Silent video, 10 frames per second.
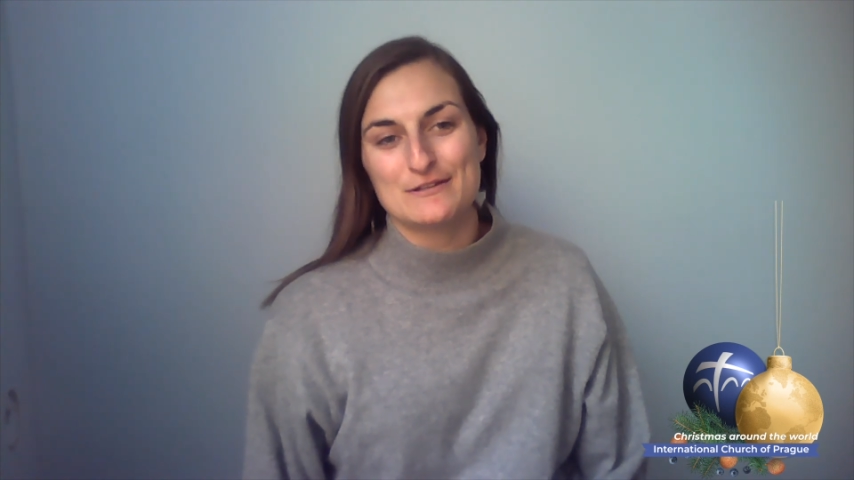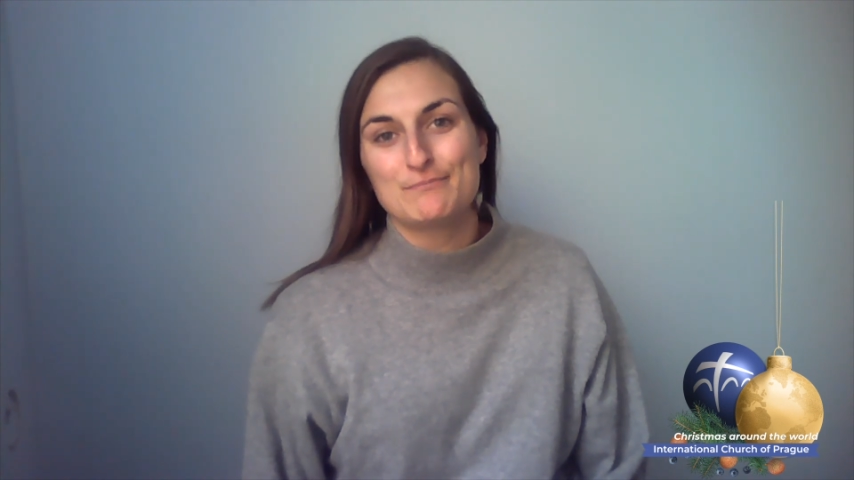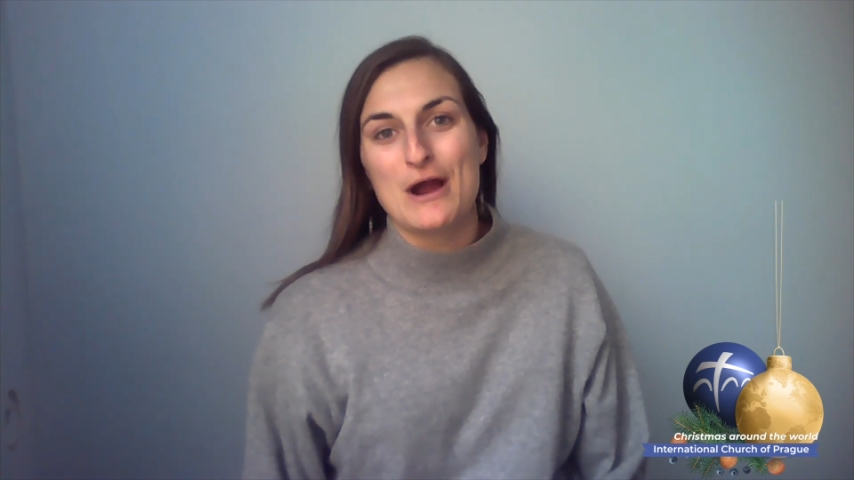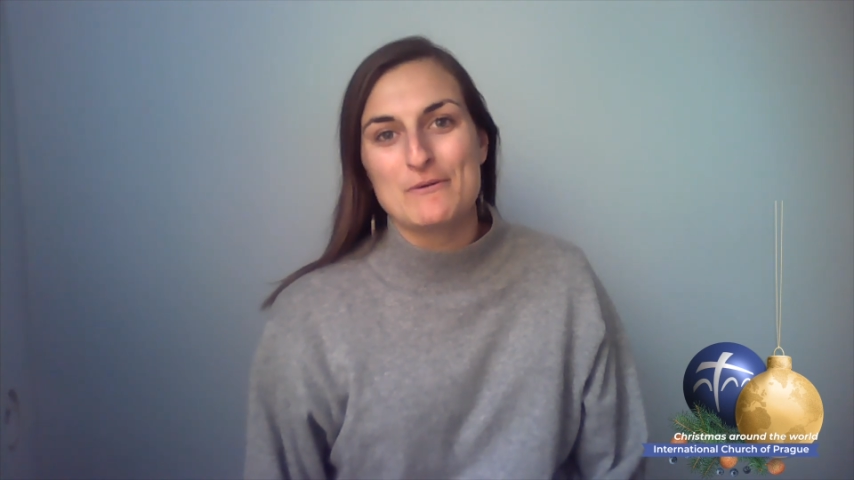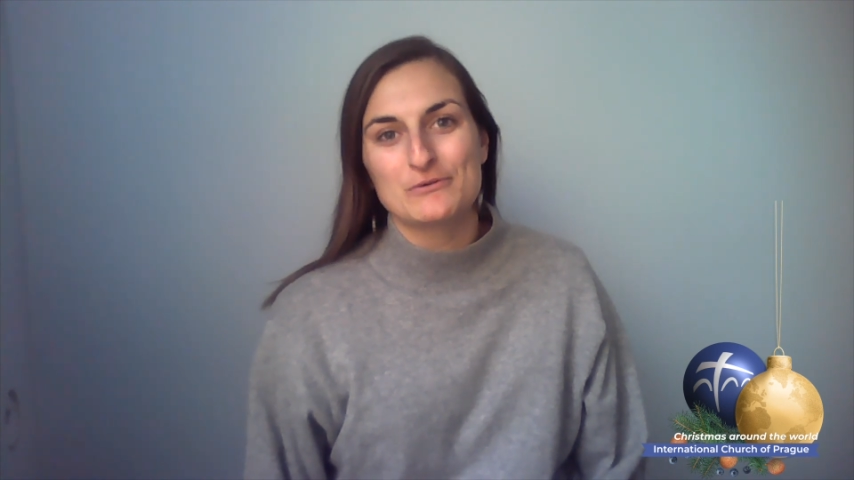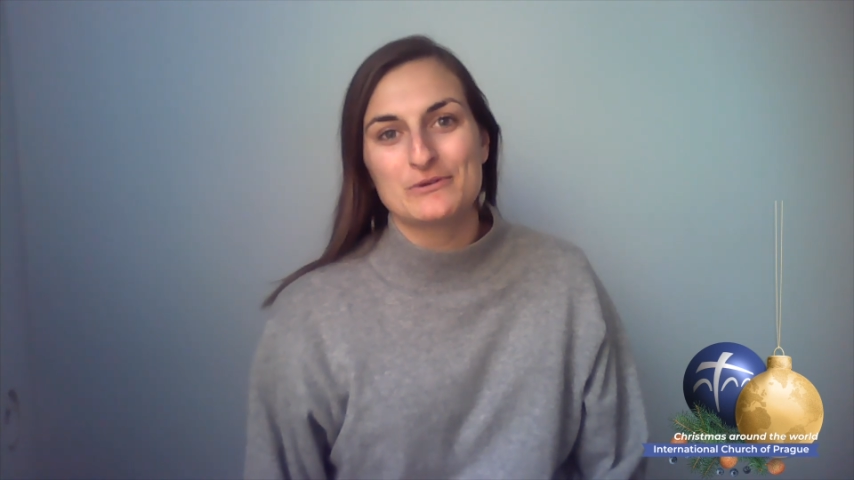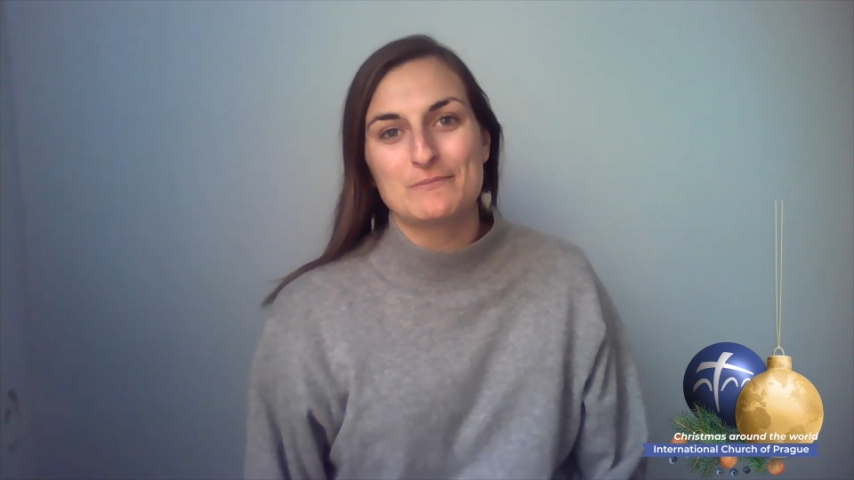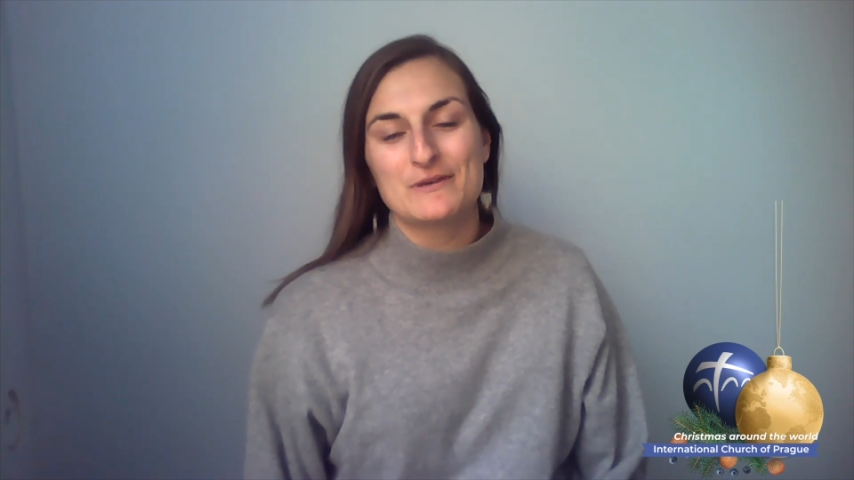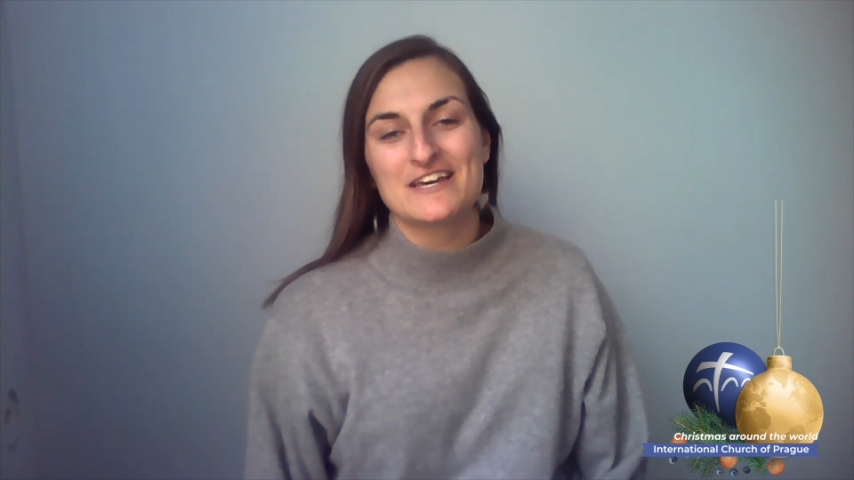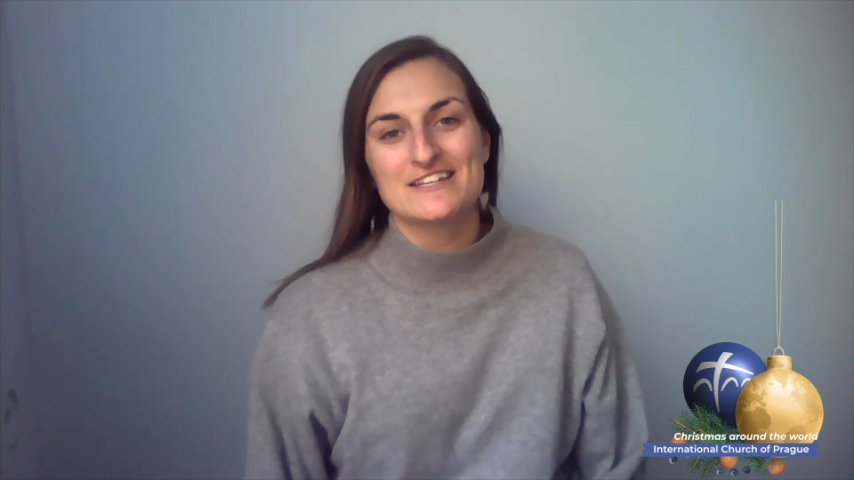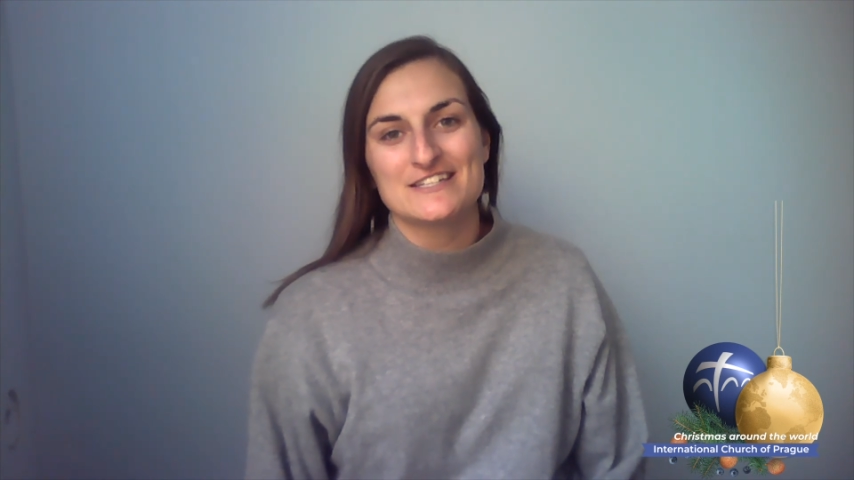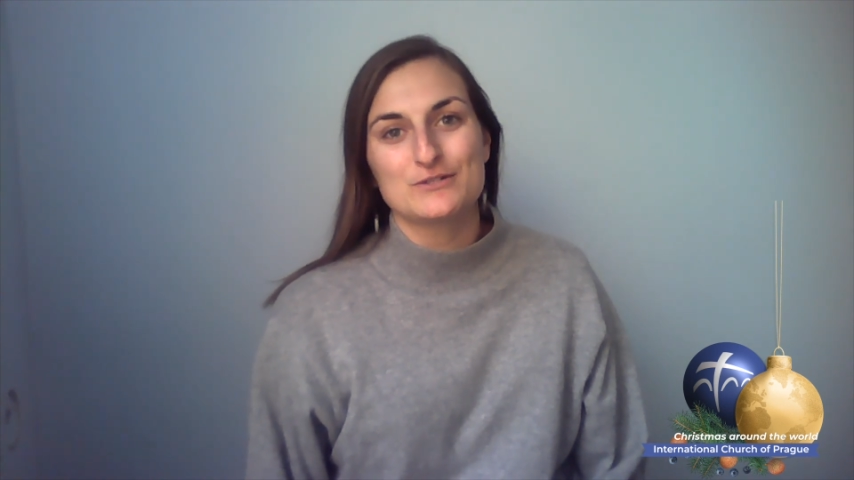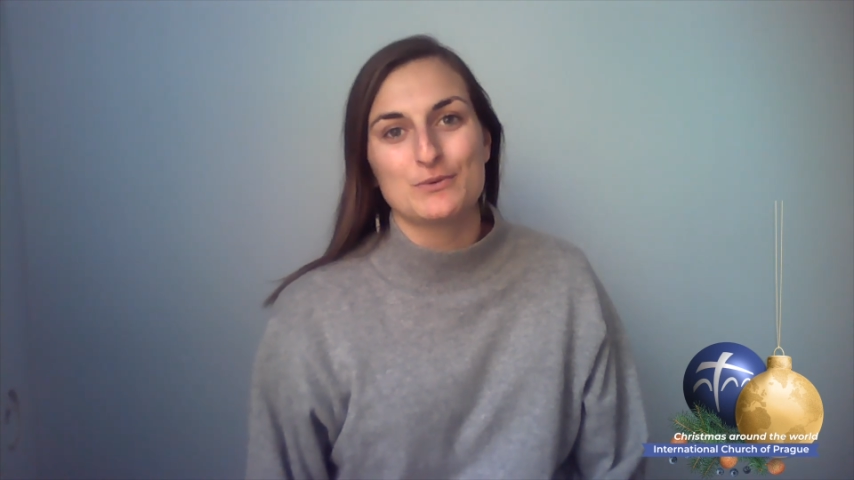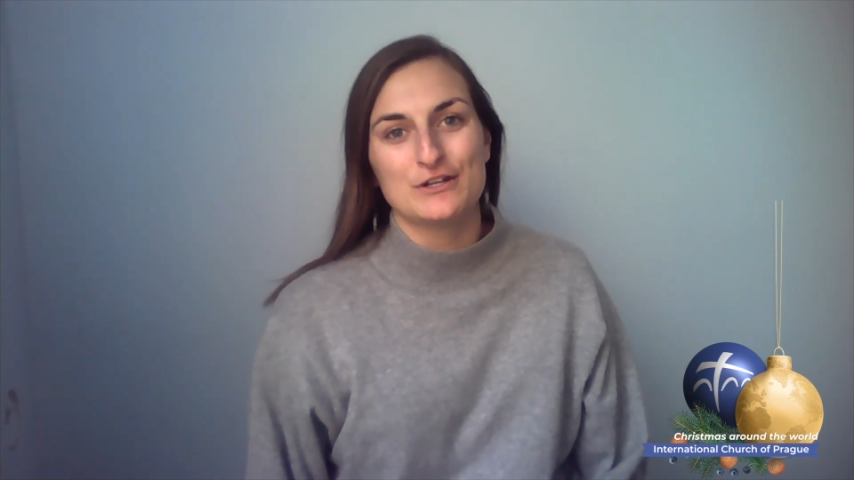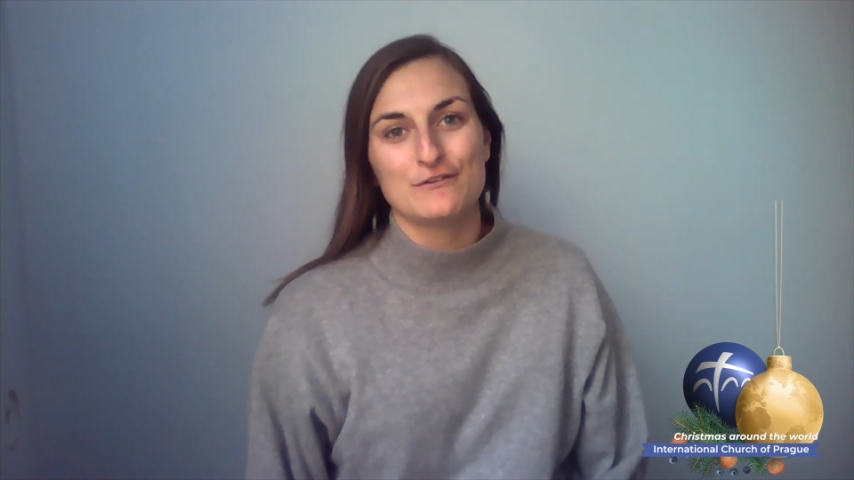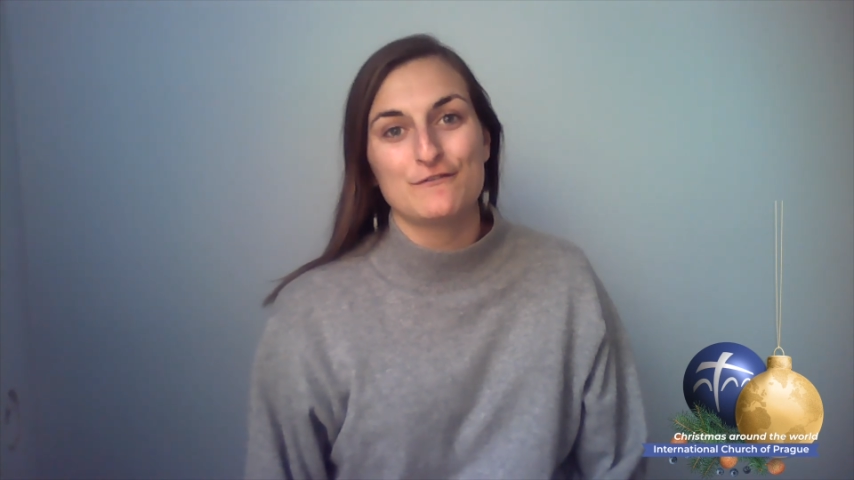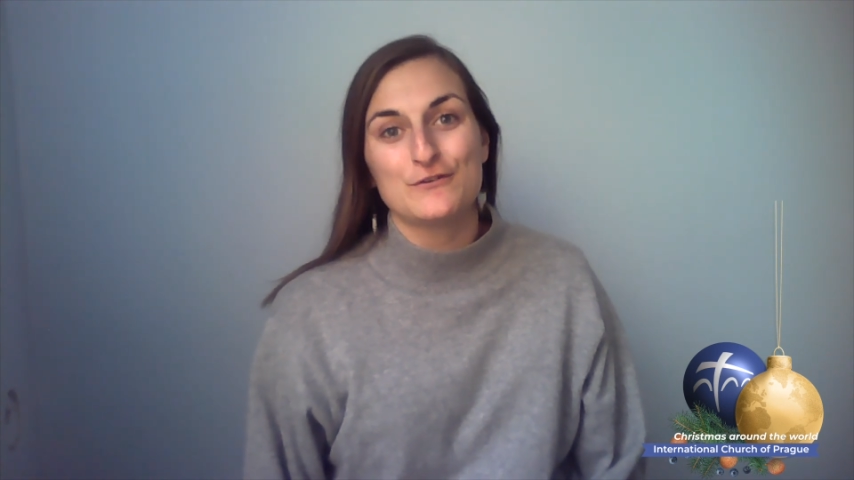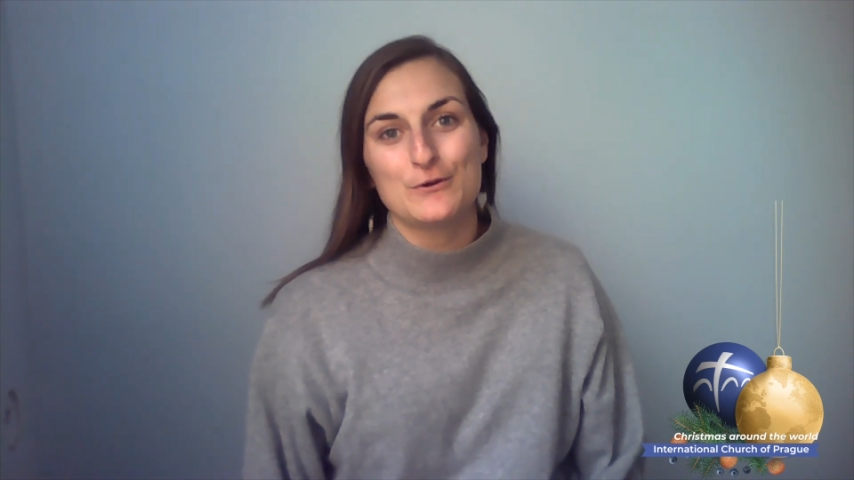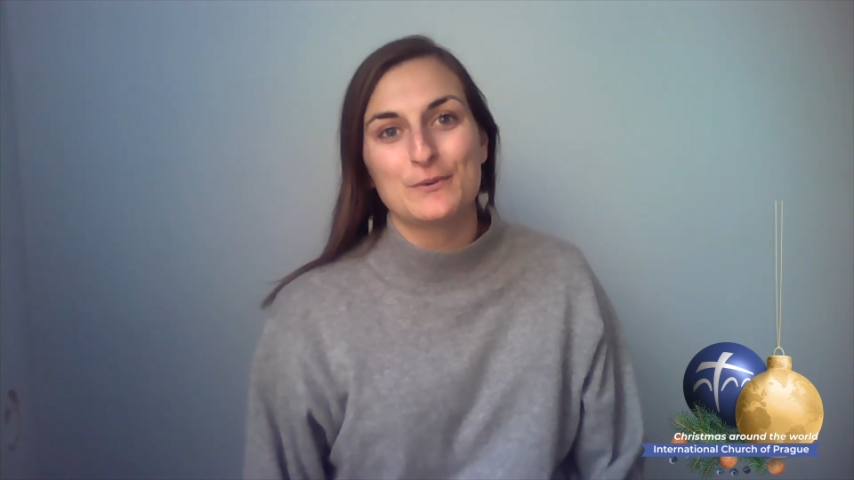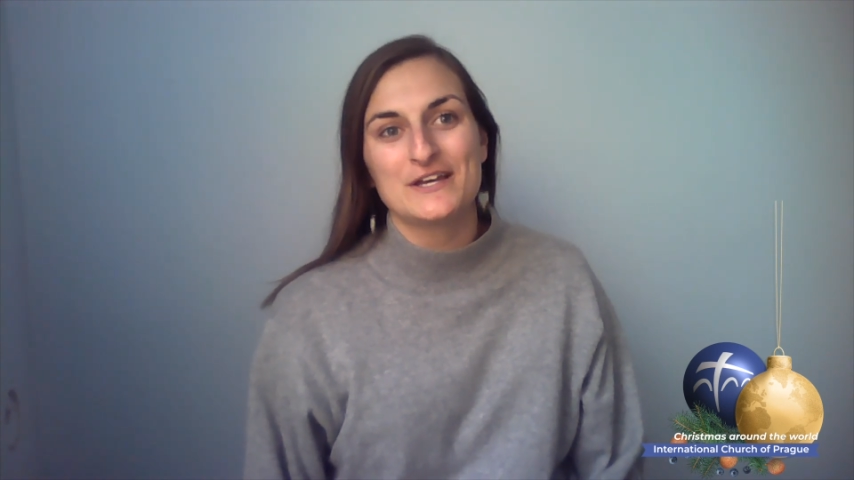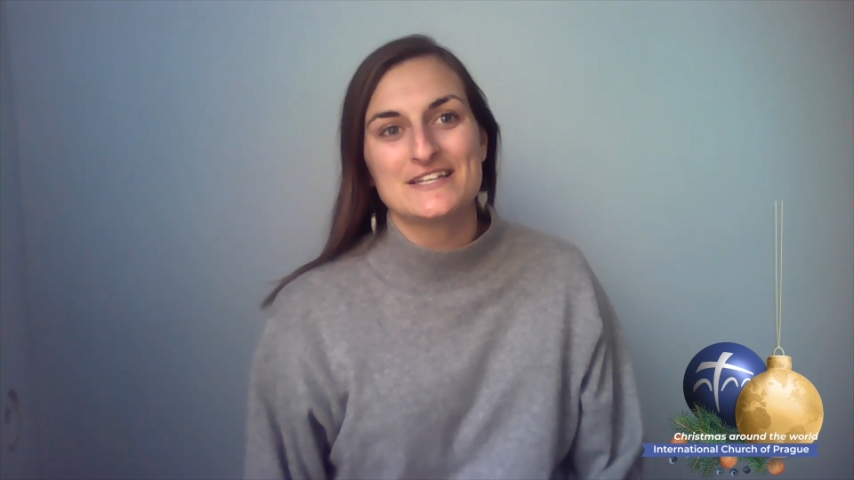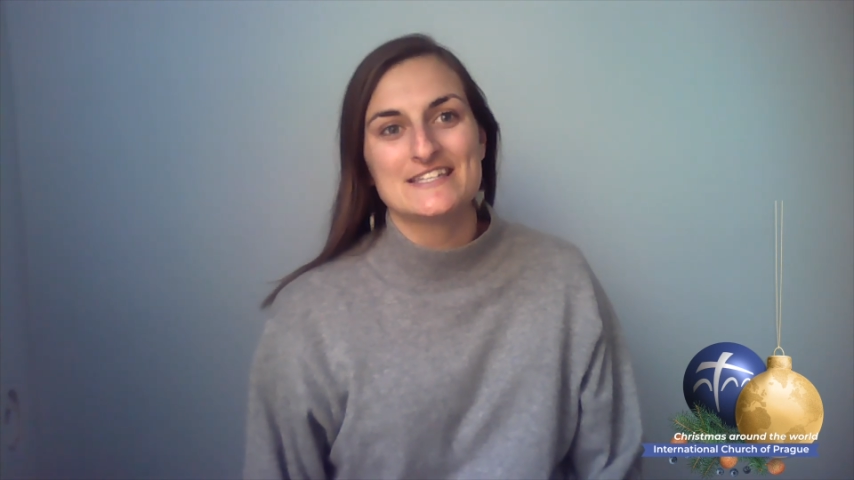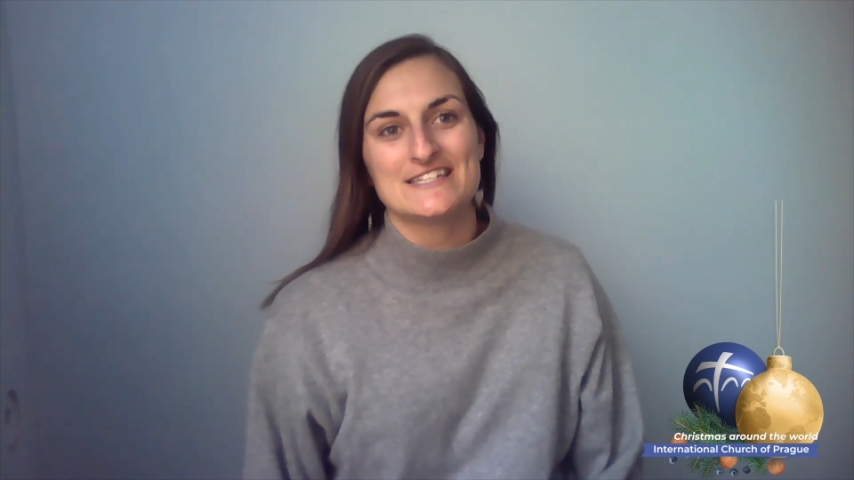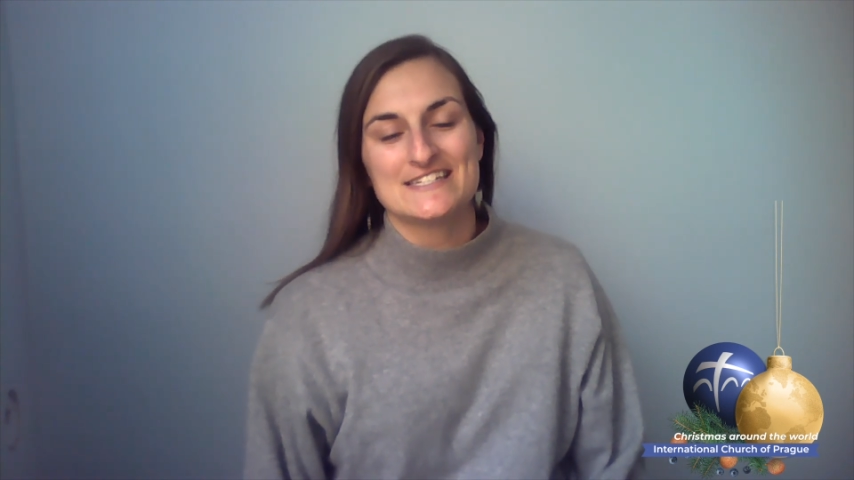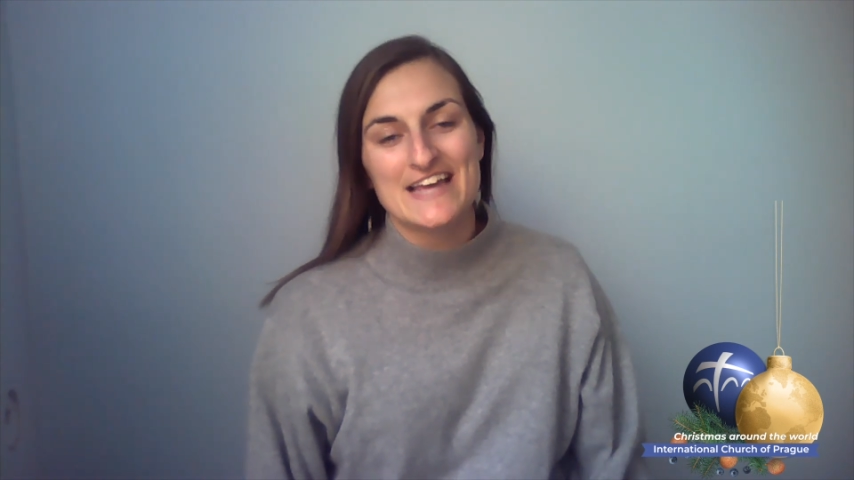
probably because it's one of the few places in